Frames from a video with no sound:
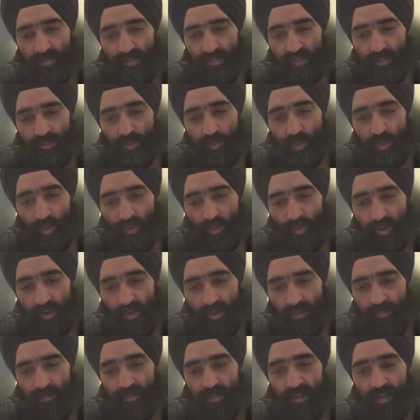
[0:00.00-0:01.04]
the
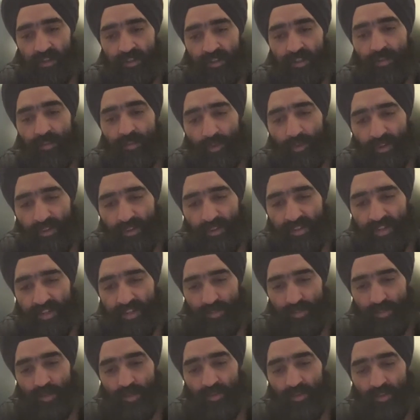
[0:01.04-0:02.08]
program, uh, the computing science
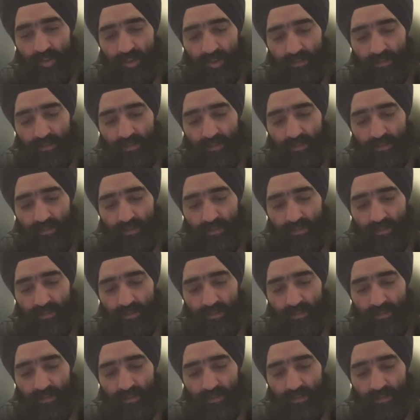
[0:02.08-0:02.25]
program.